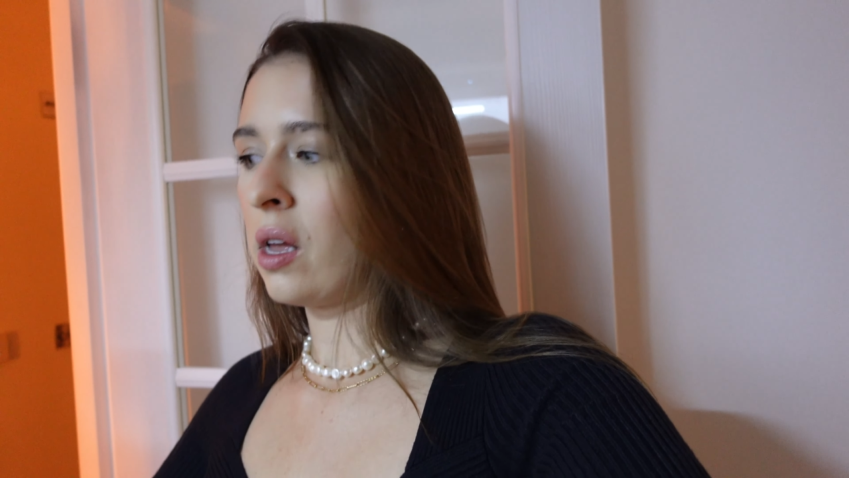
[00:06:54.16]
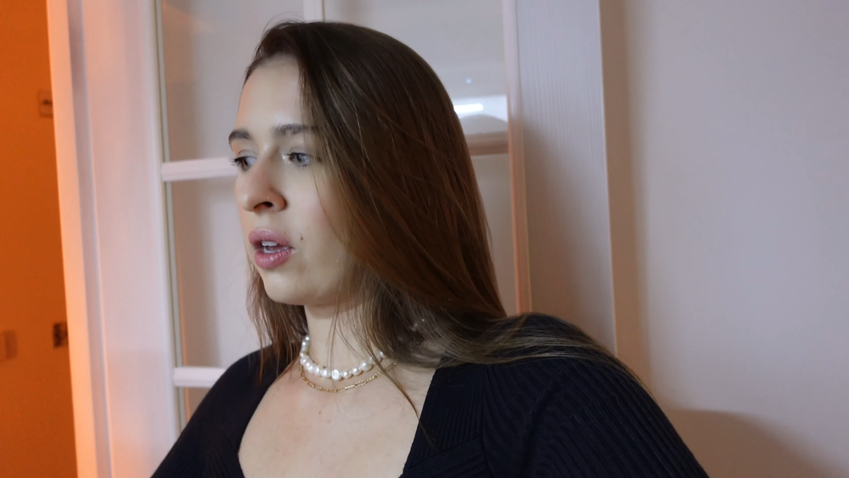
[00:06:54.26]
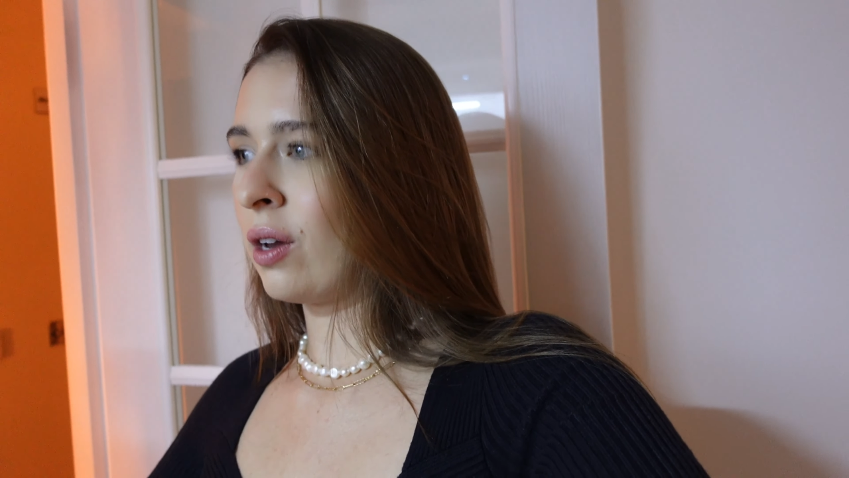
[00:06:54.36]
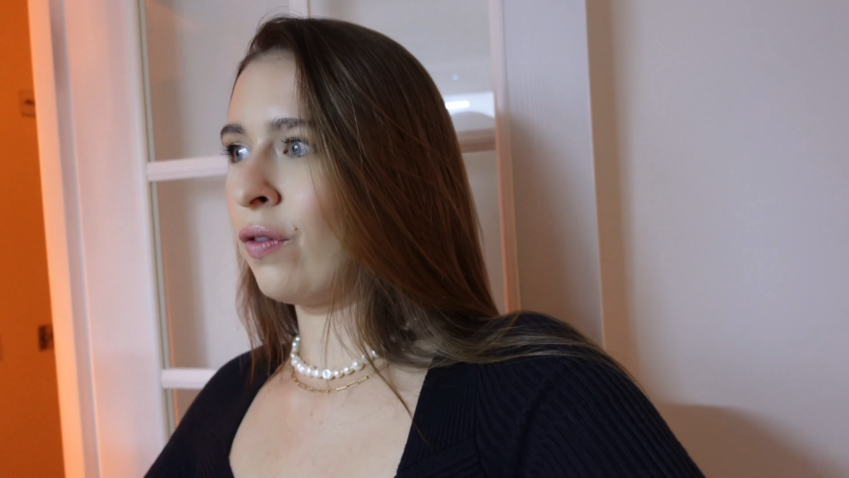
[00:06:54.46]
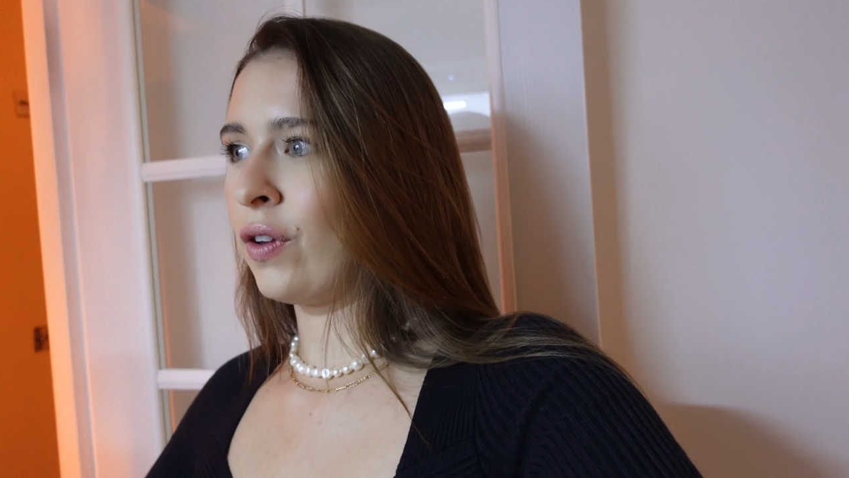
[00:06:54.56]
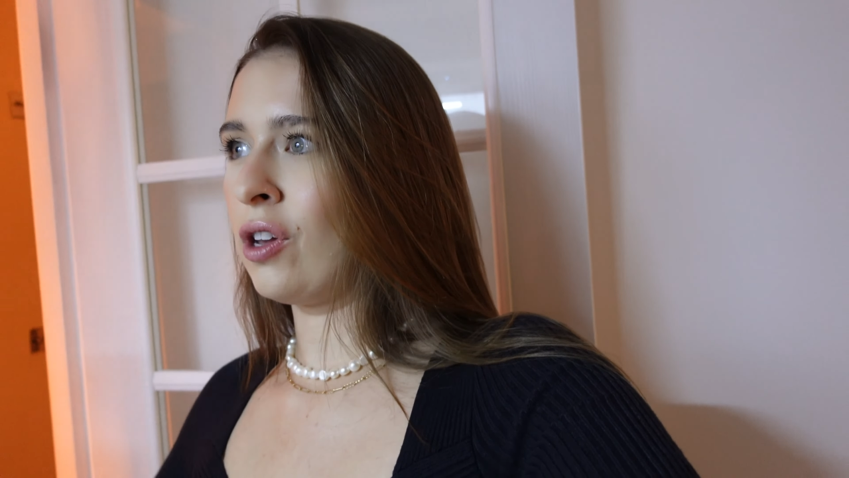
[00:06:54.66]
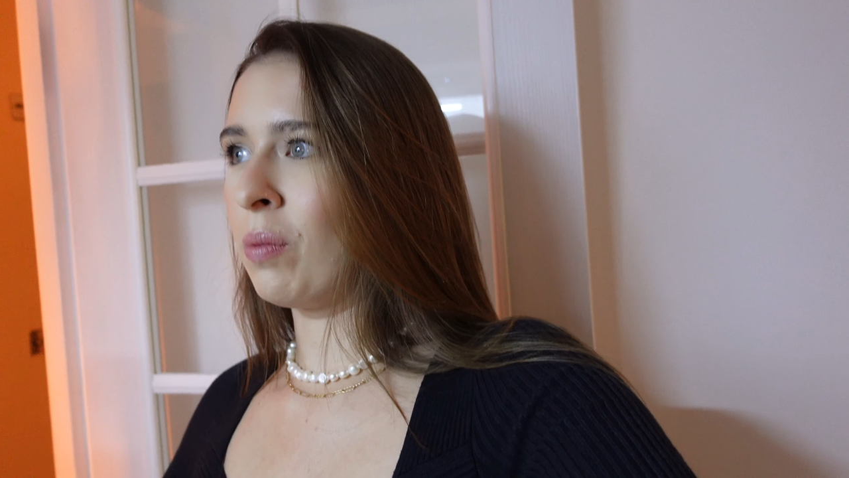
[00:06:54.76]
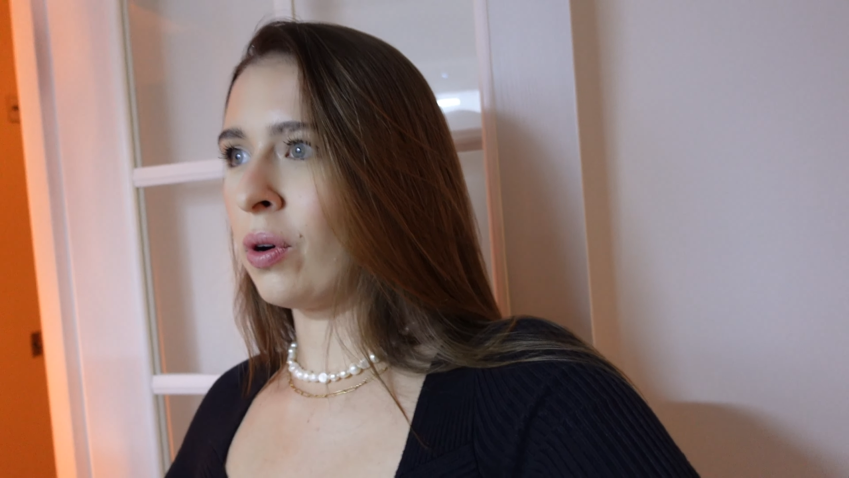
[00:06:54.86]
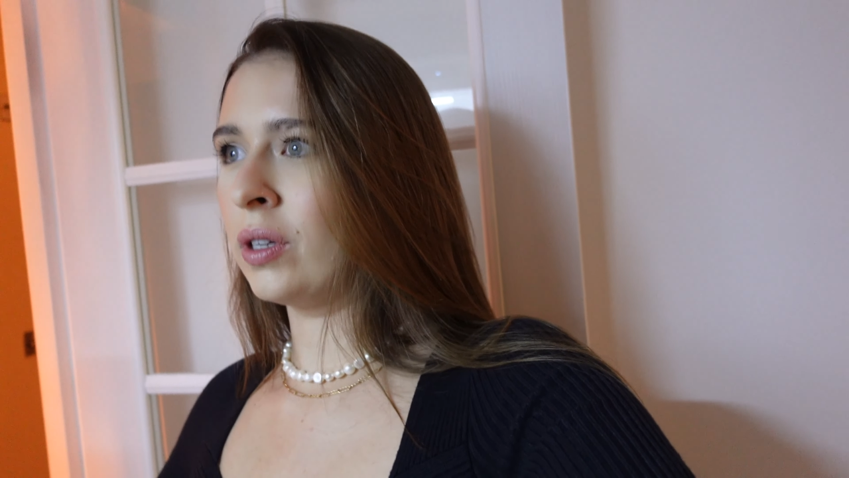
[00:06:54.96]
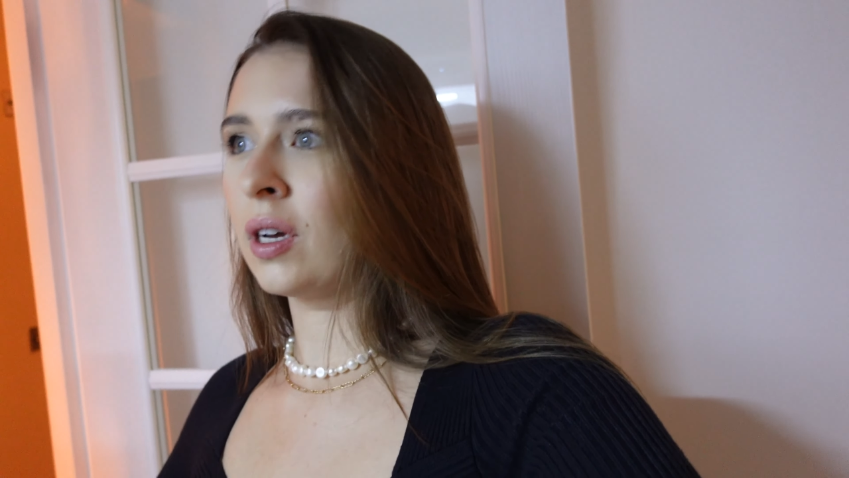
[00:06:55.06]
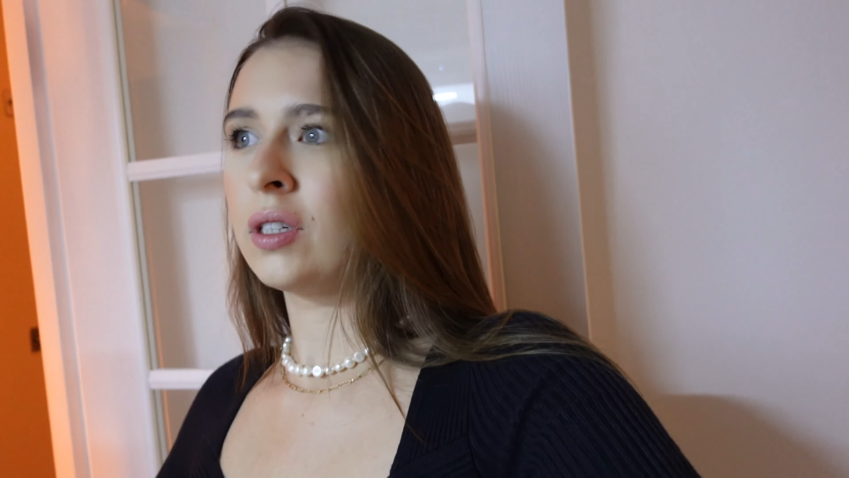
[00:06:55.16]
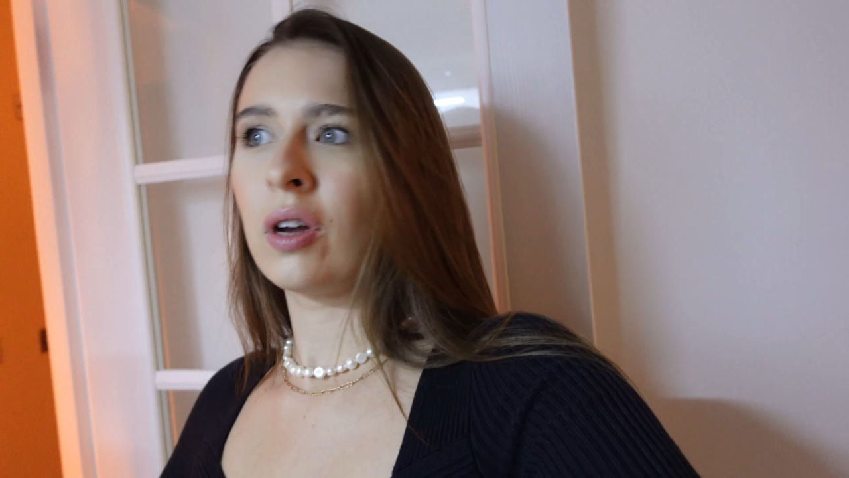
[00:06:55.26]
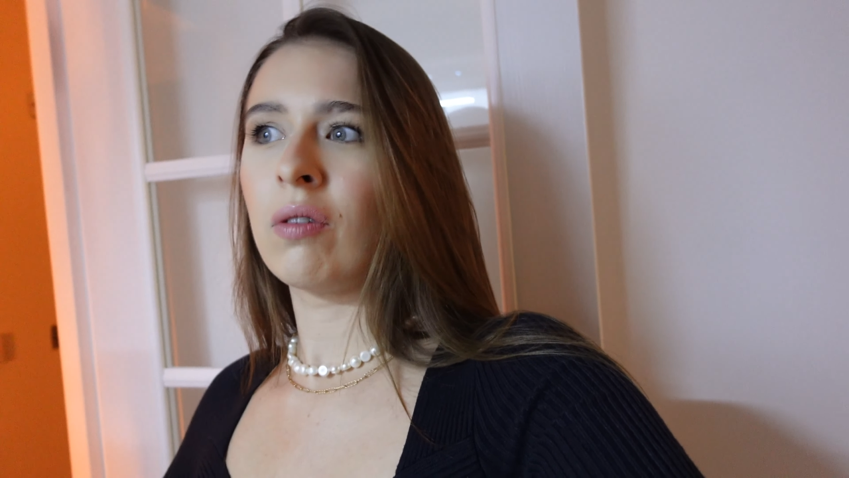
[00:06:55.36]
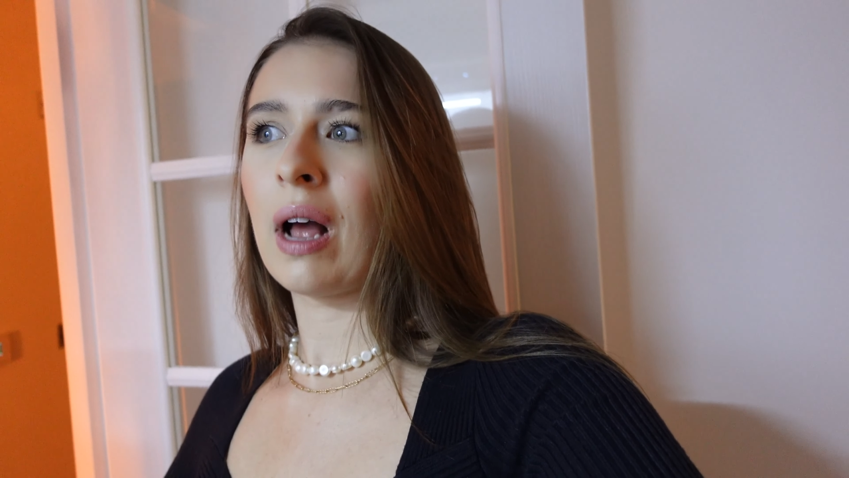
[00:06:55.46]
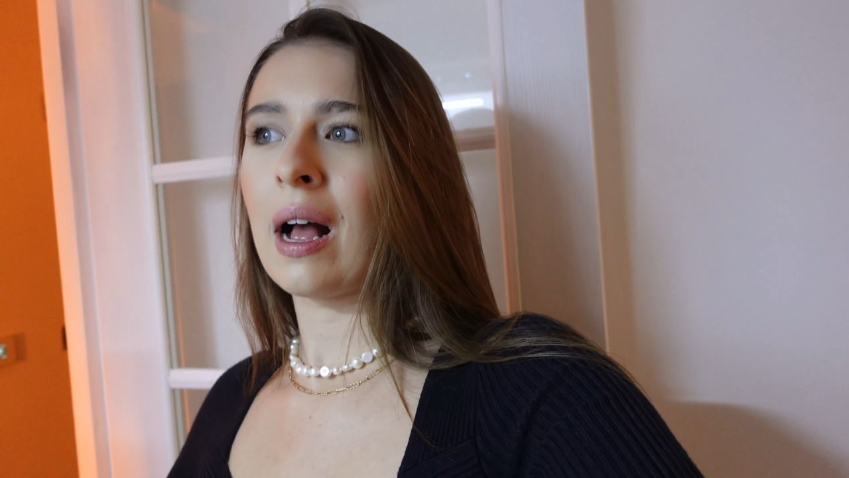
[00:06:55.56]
Good for you boys. I don't